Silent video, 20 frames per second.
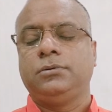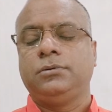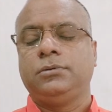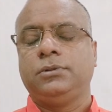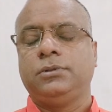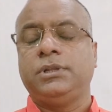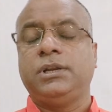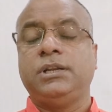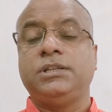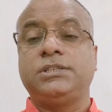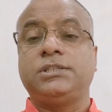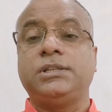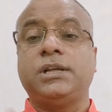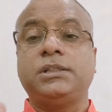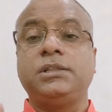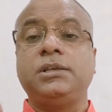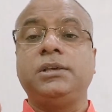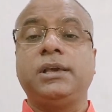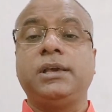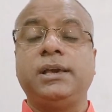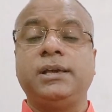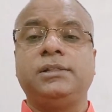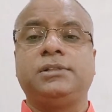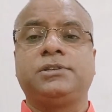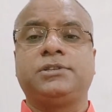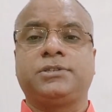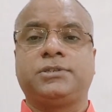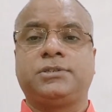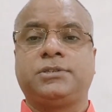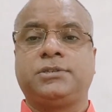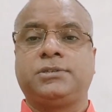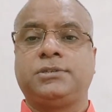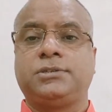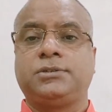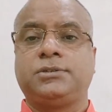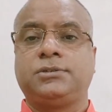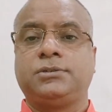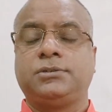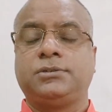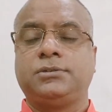There is nothing else
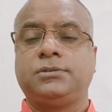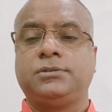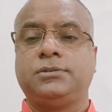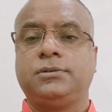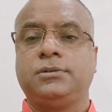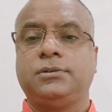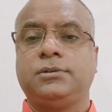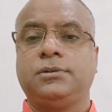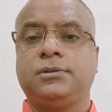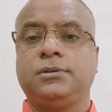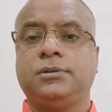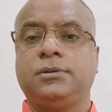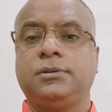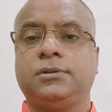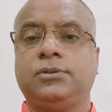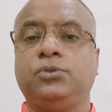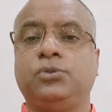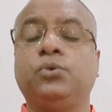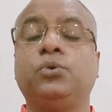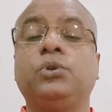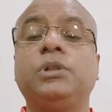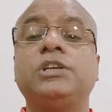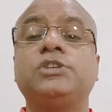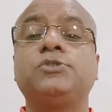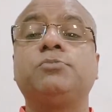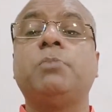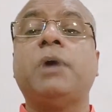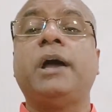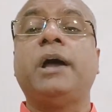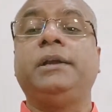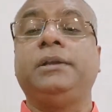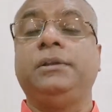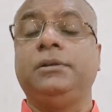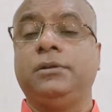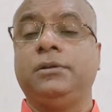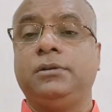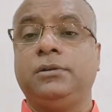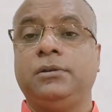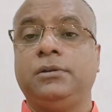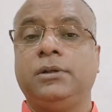known as
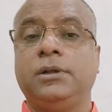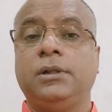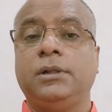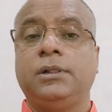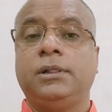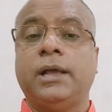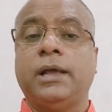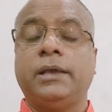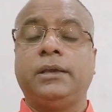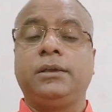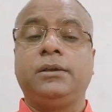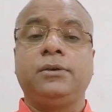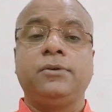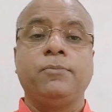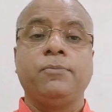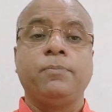mind. Like,